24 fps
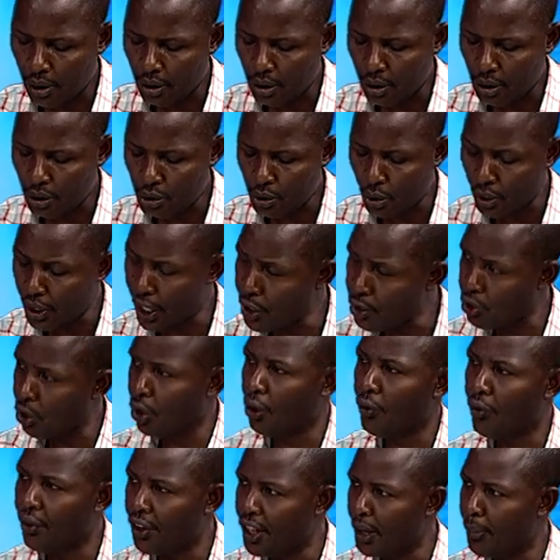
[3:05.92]
so they
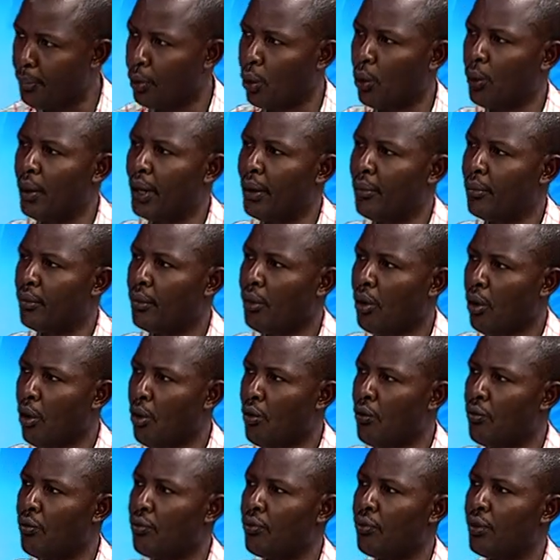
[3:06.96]
solved the problem
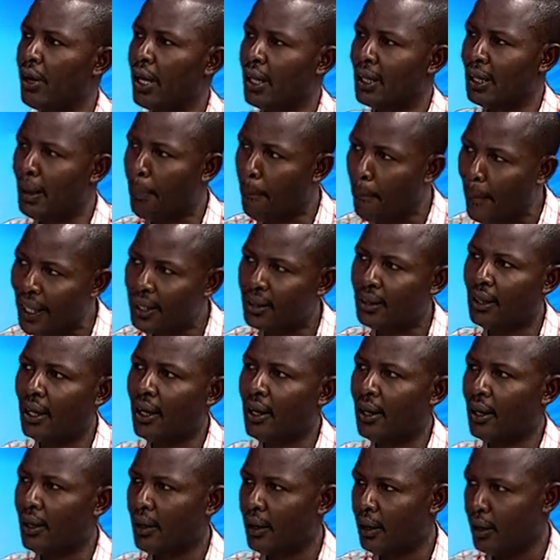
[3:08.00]
of the party
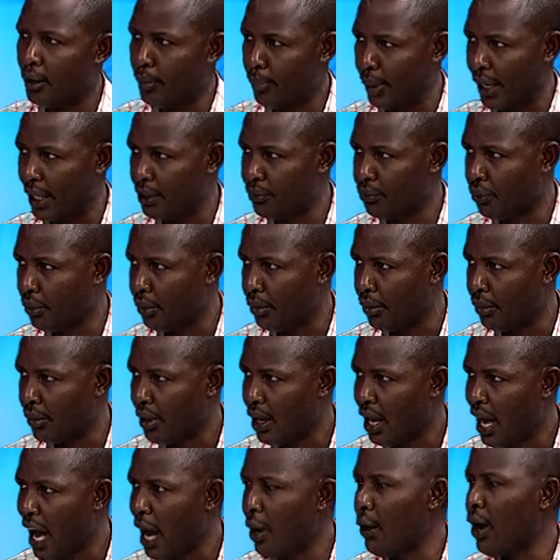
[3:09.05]
platform.
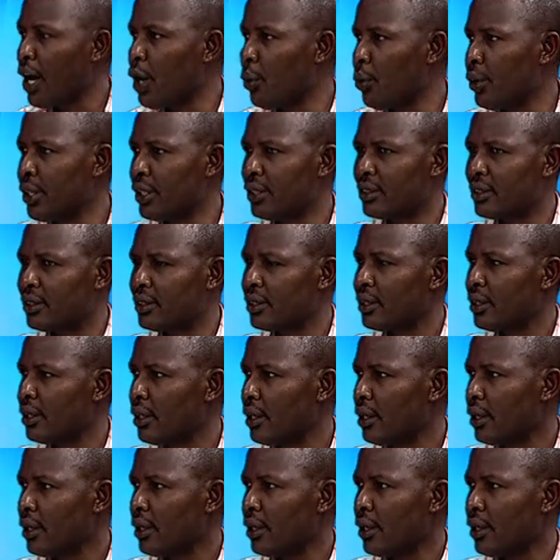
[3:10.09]
How I wished
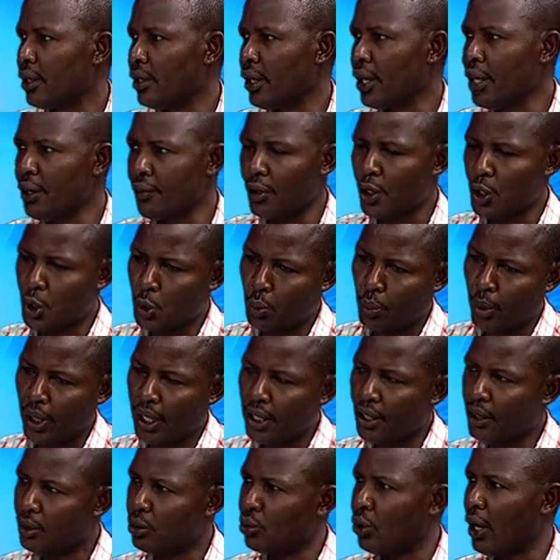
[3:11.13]
they even spread
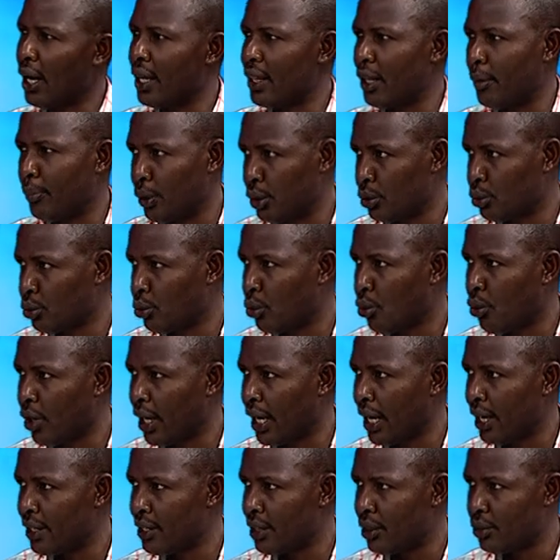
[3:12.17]
it to other political
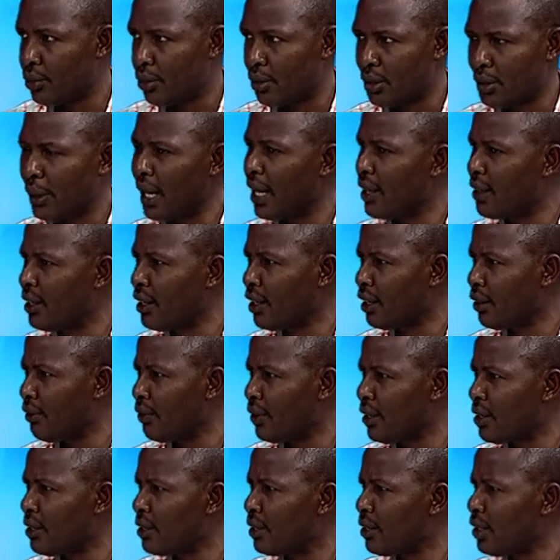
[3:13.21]
organizations. But I think
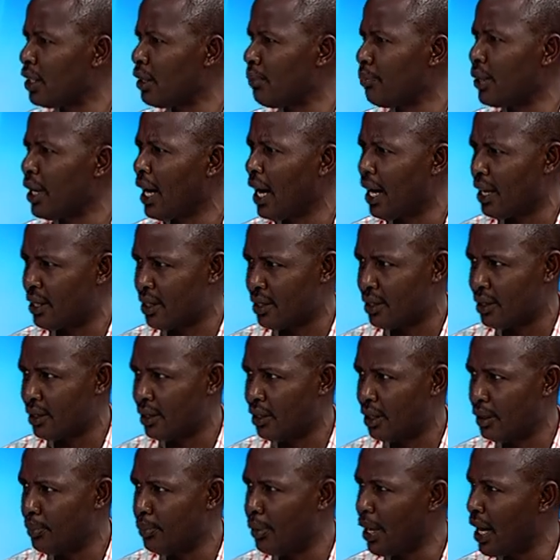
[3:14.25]
even DP
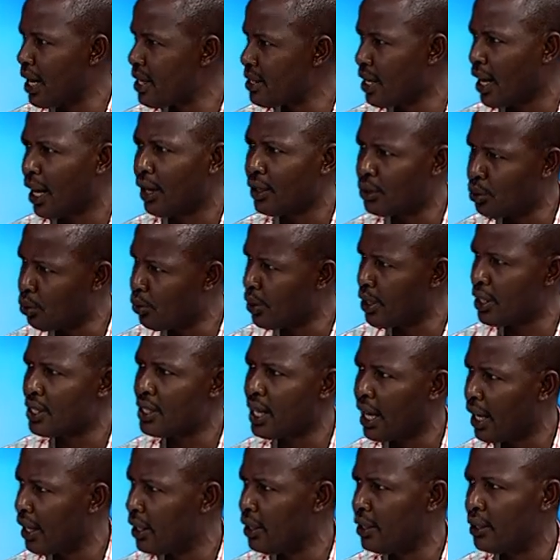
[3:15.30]
has always
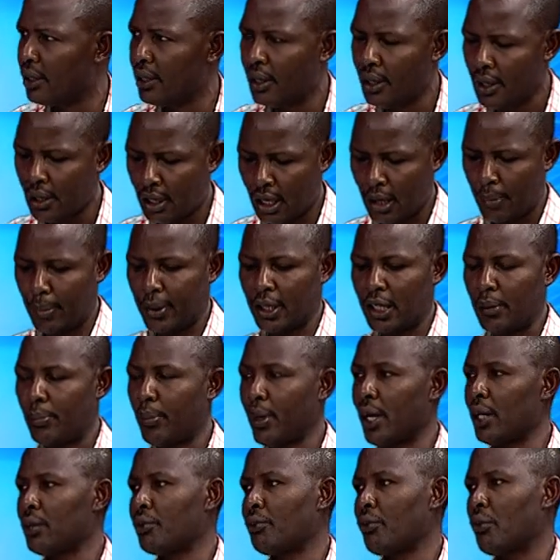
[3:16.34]
had a party
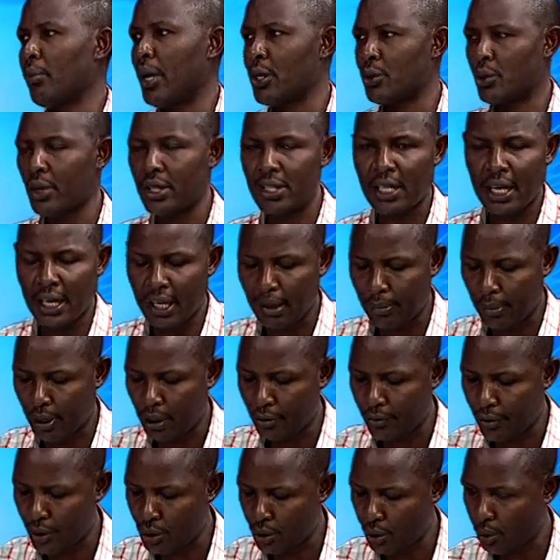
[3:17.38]
platform, has always had a
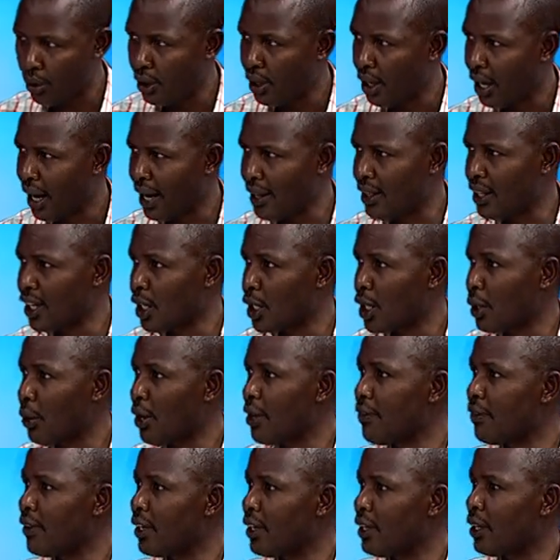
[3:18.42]
manifesto. I think they were
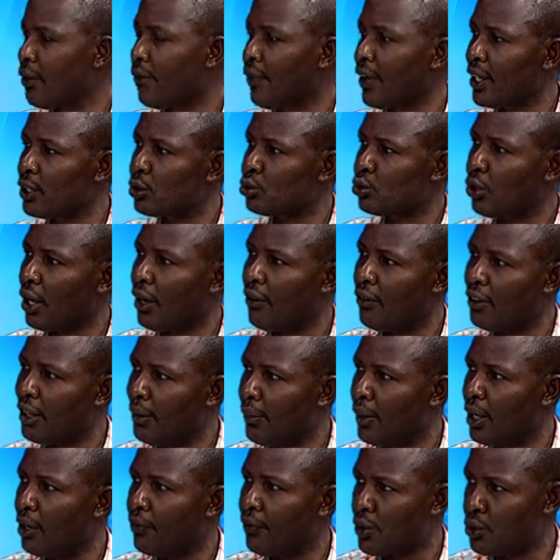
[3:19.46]
even the first to have the
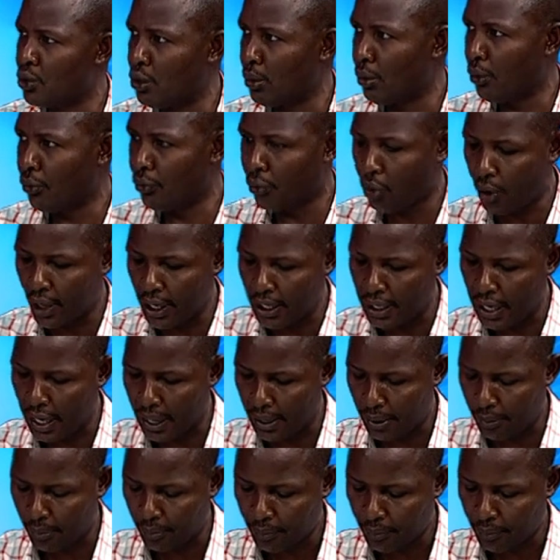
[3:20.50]
manifesto before NRM.